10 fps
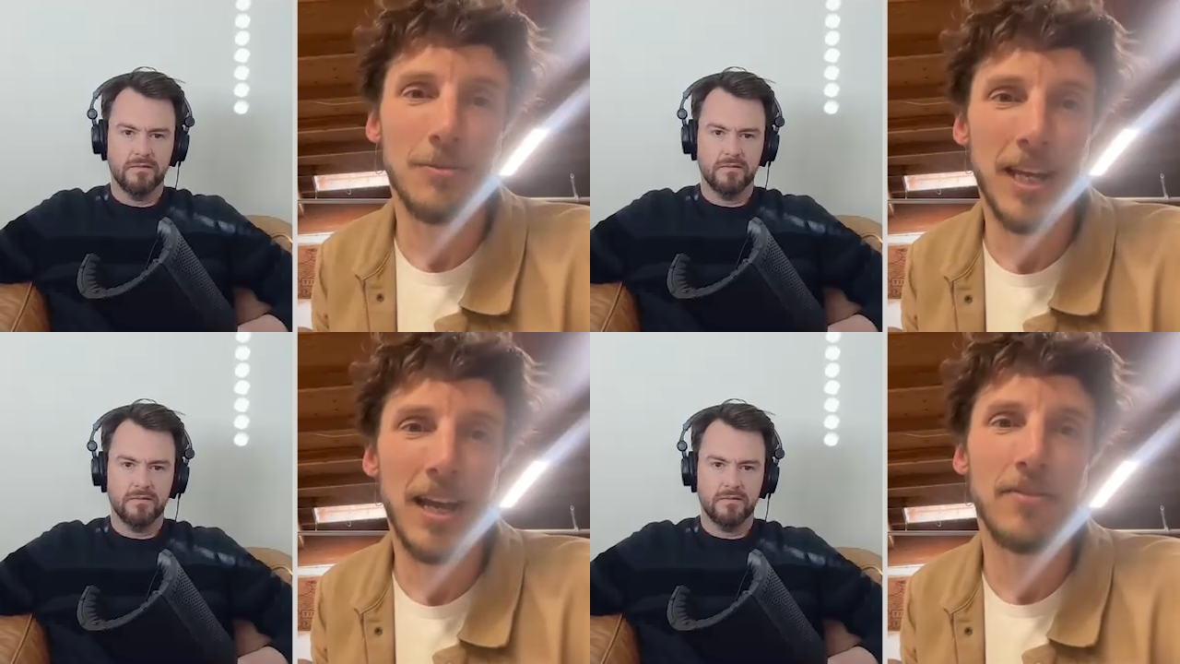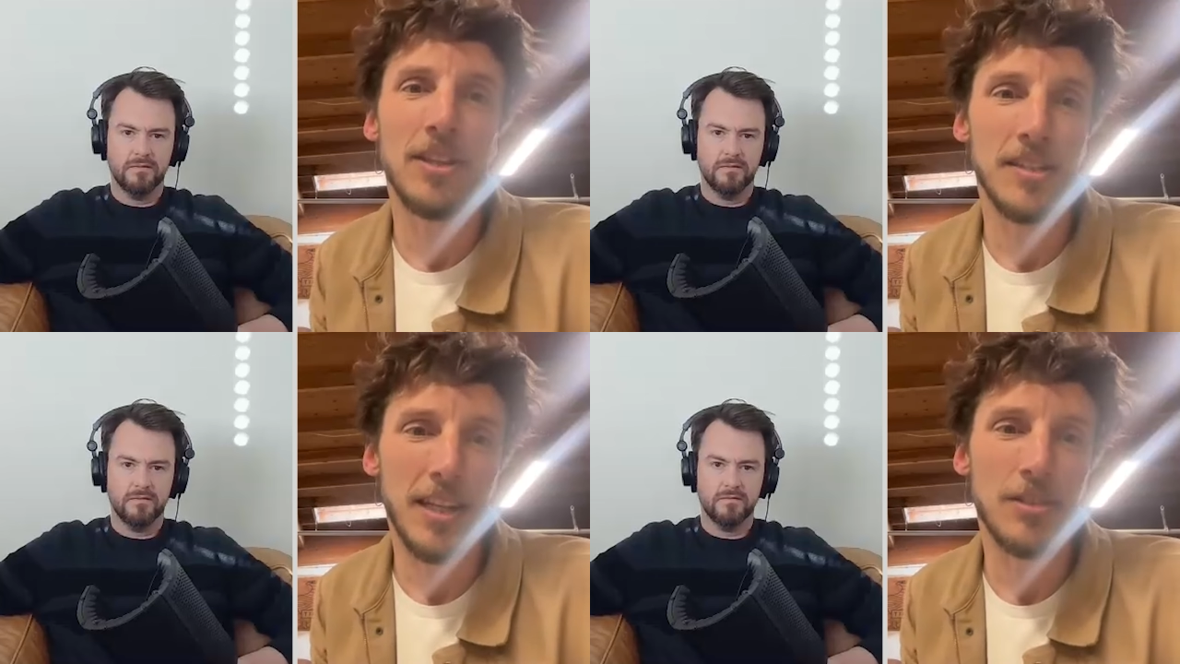Speaker 1: we have
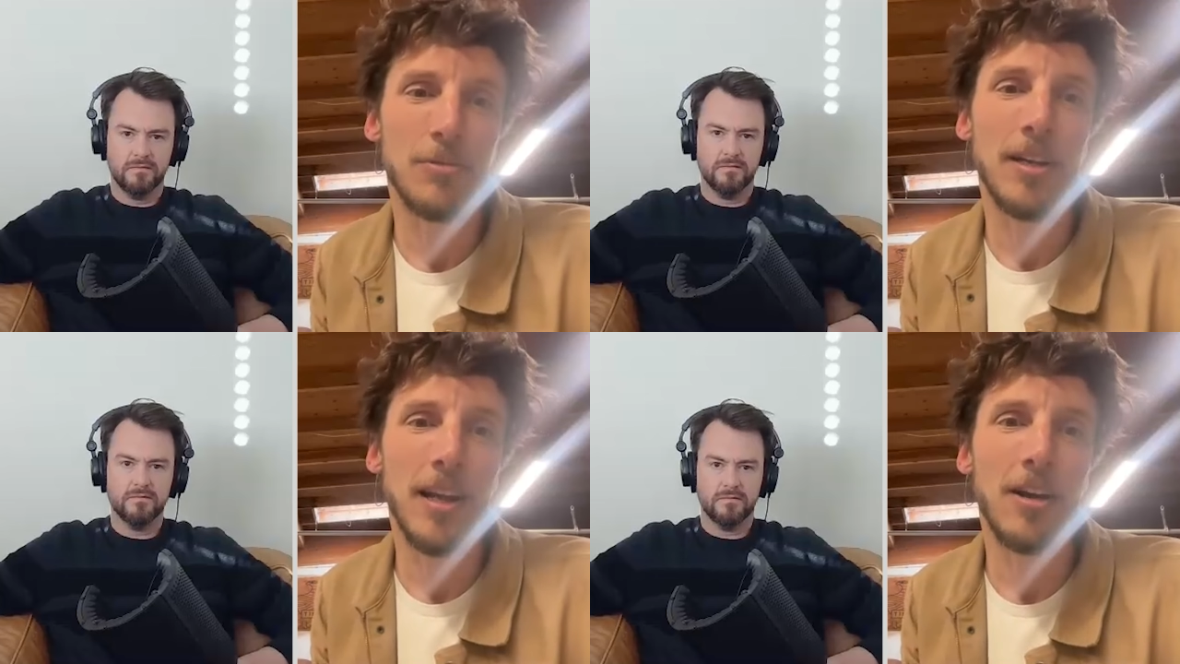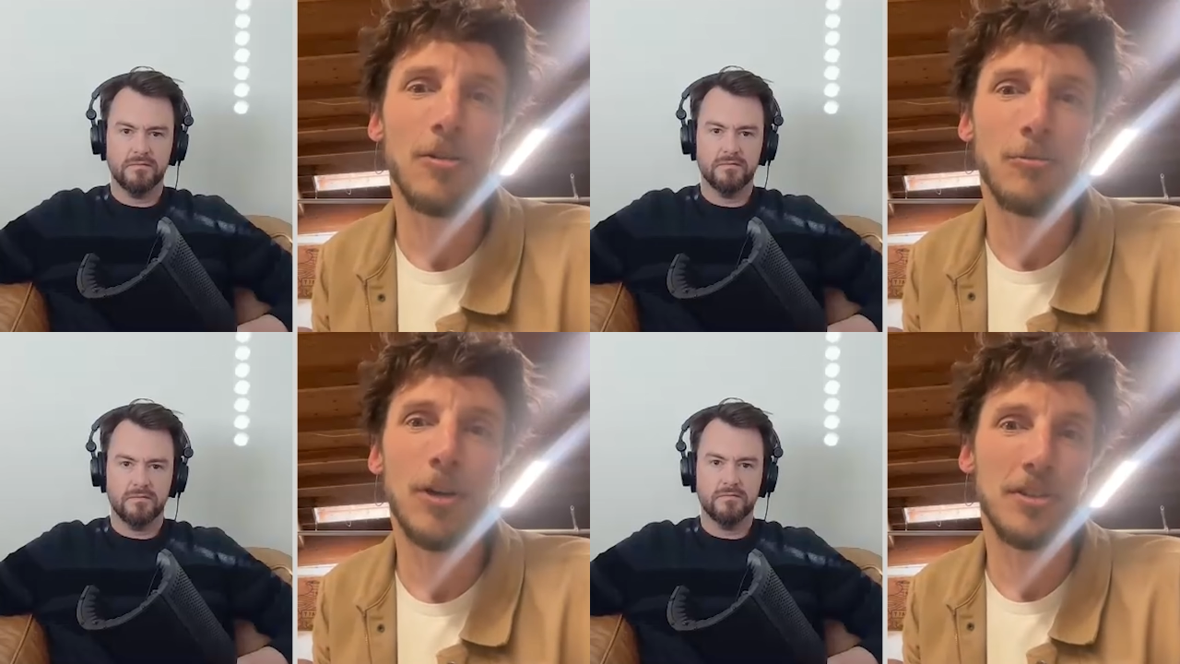in the States right
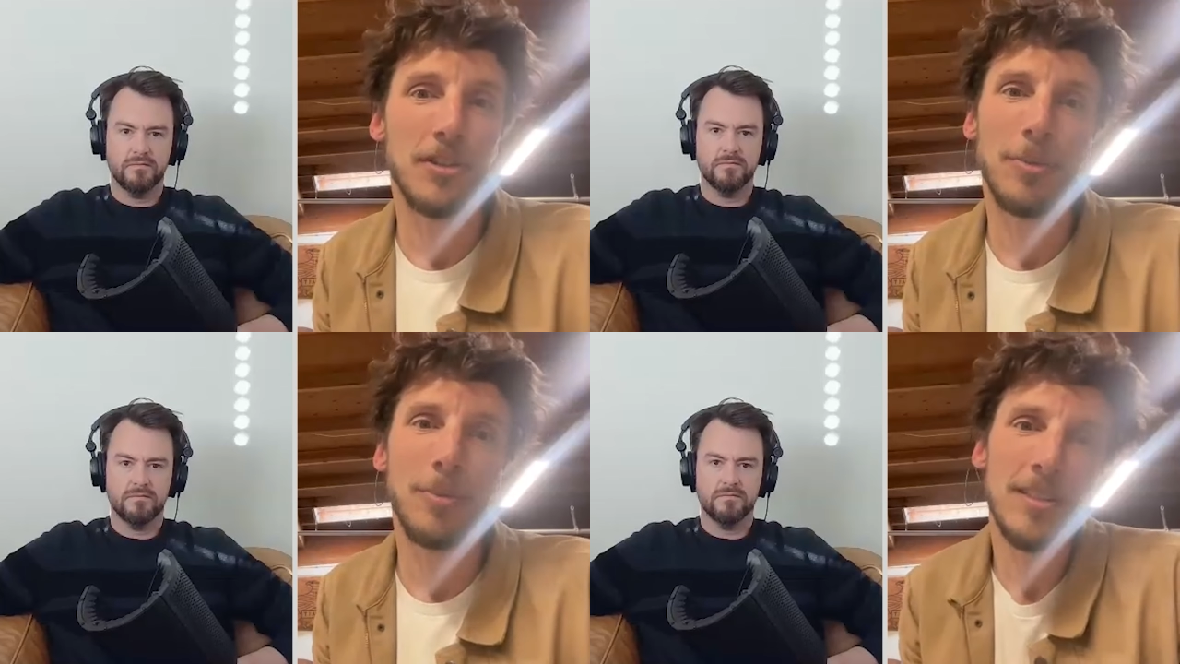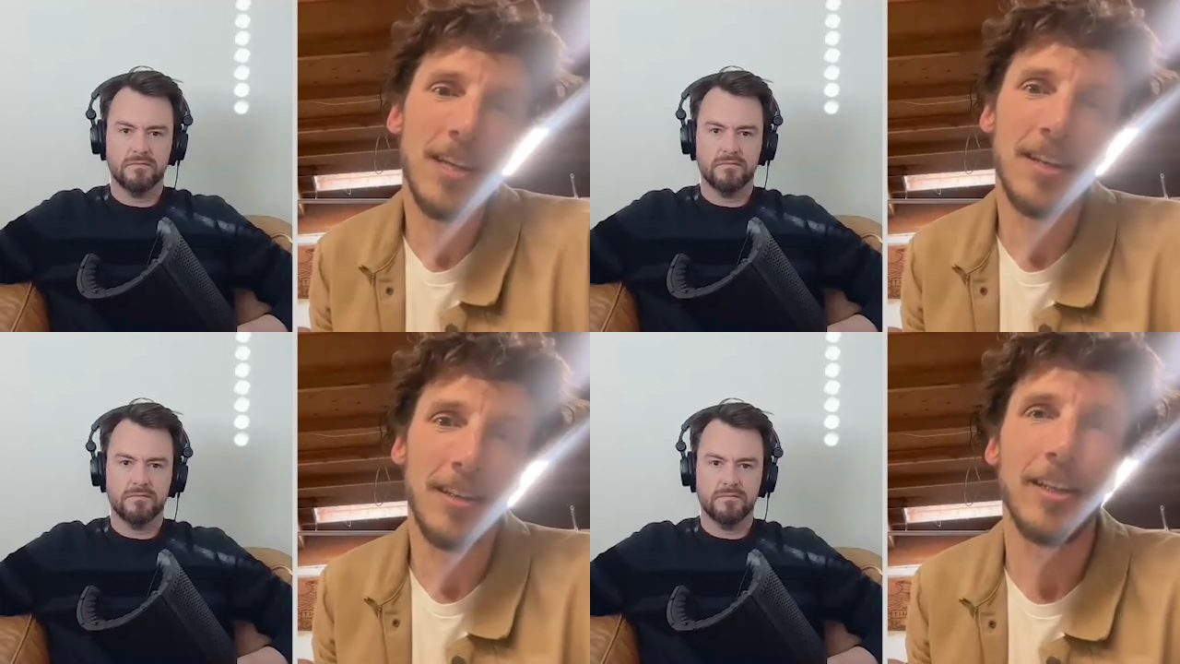now, while still
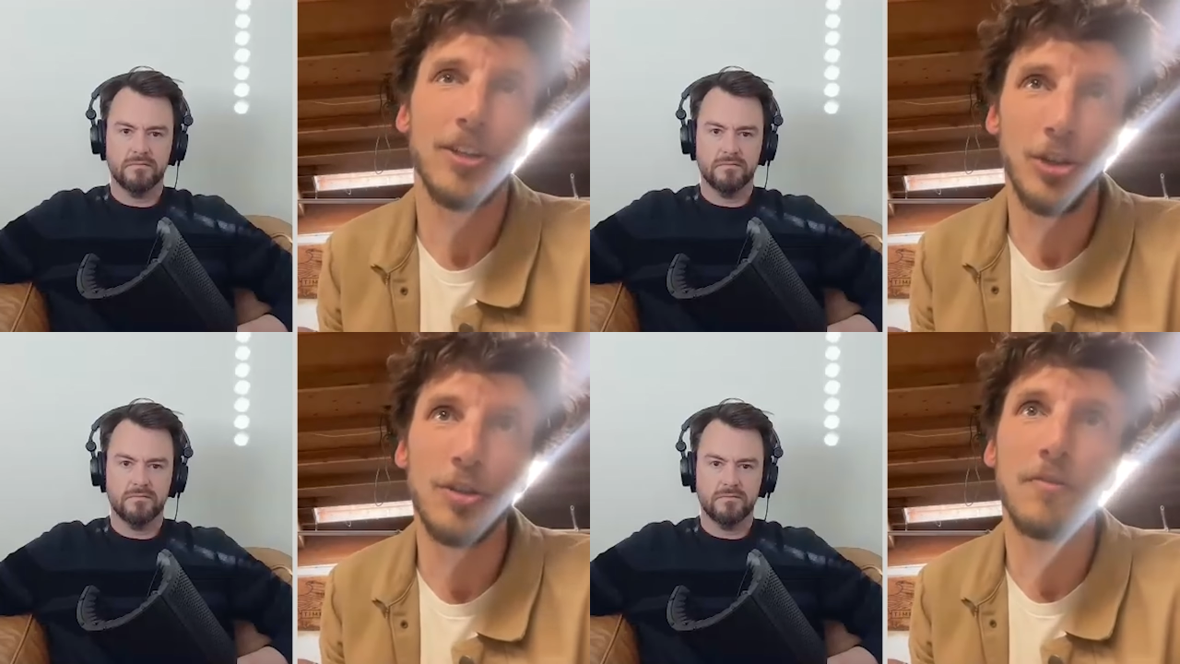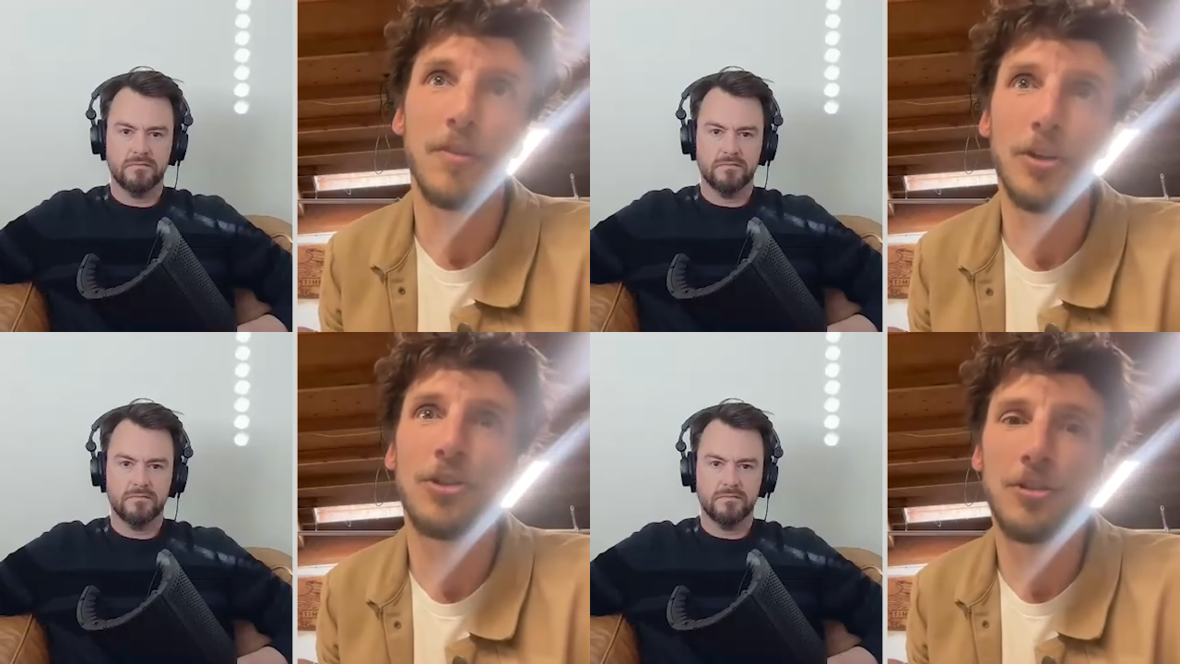maintaining like a good
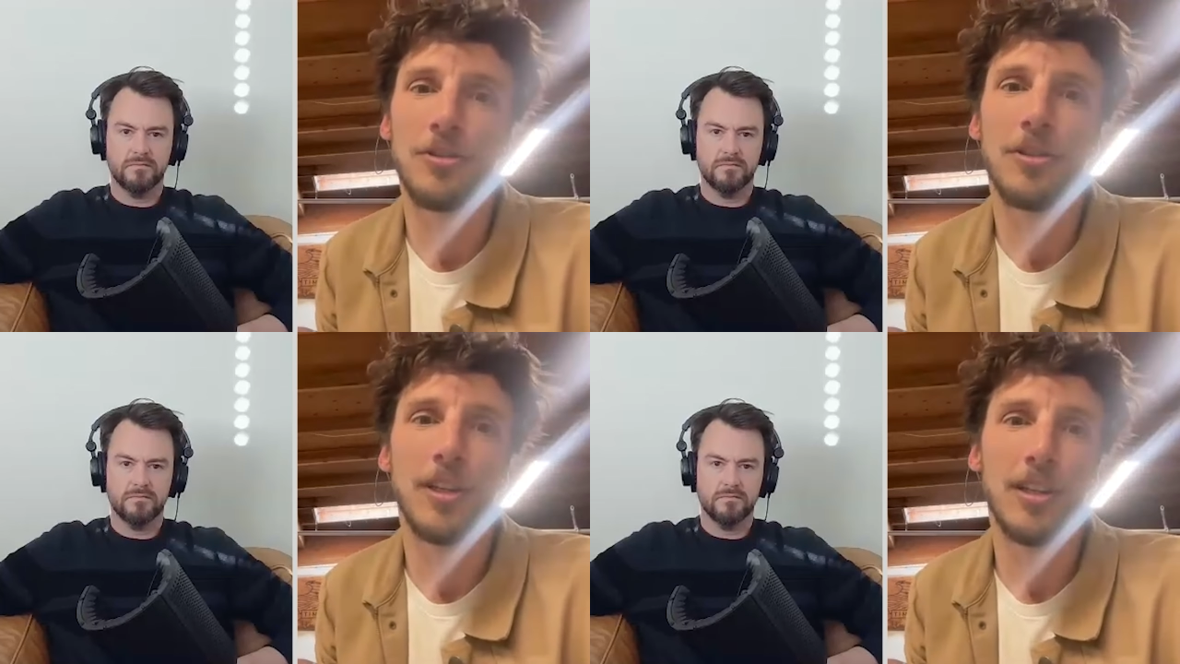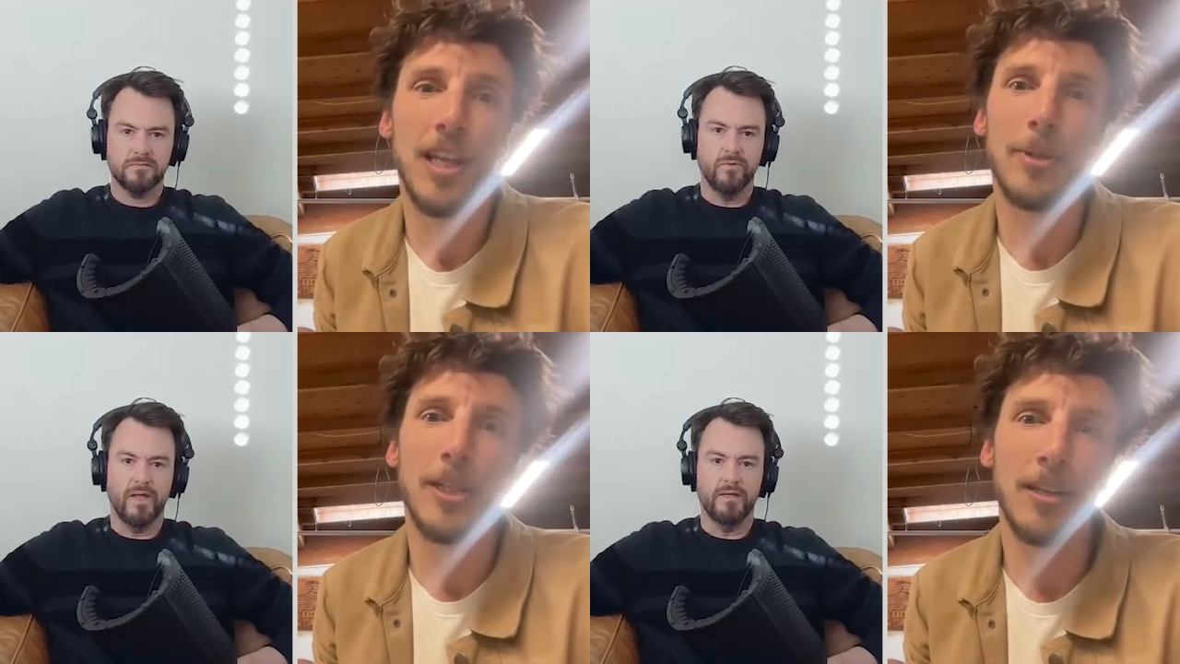functional
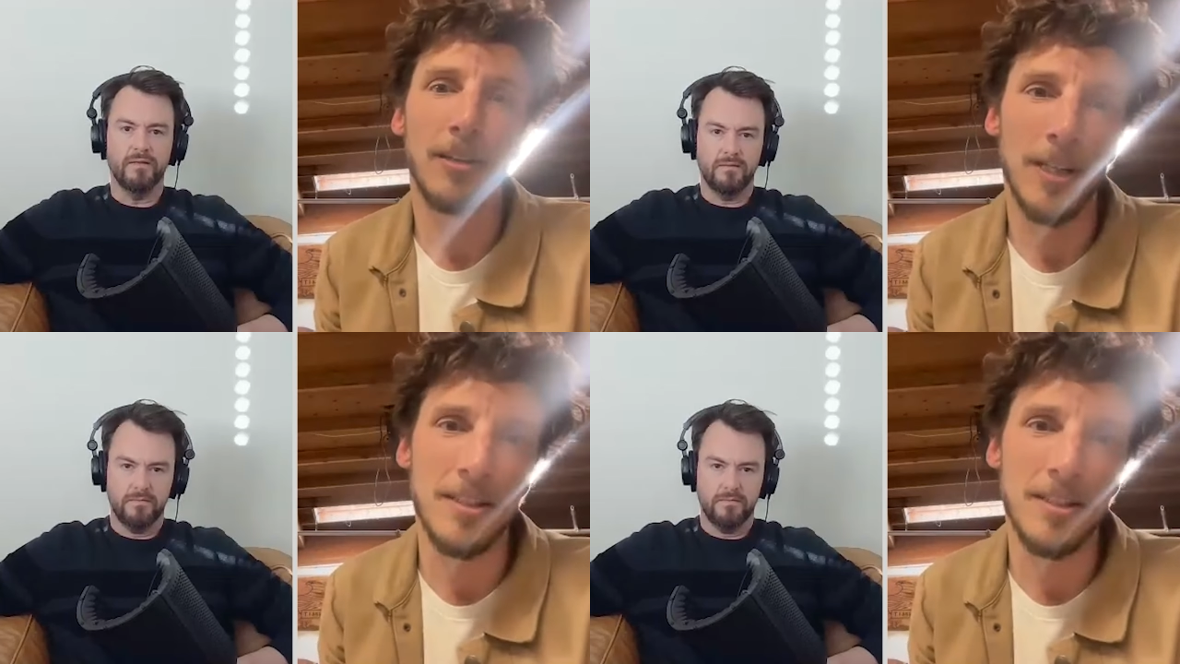laminating.